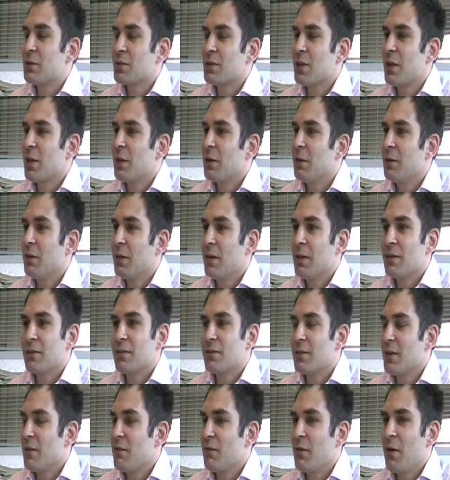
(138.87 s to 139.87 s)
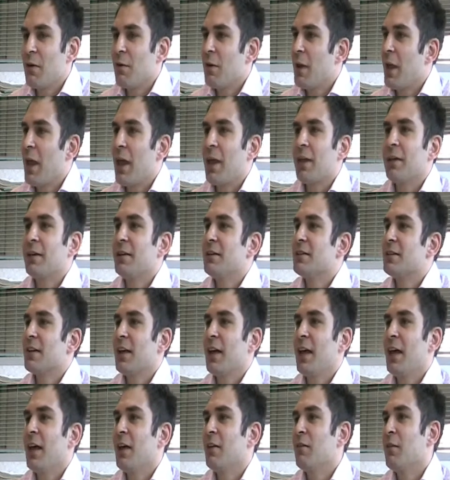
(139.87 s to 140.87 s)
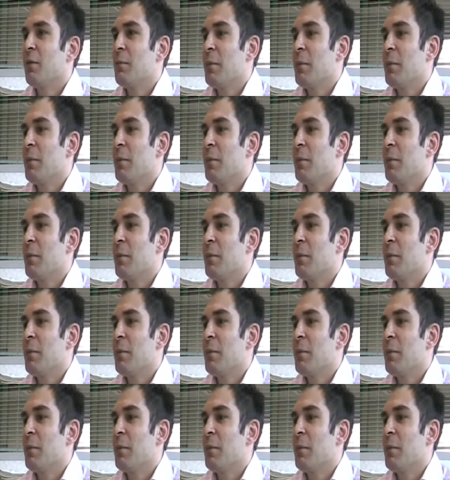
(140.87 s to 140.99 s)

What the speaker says: So they're very handy to have.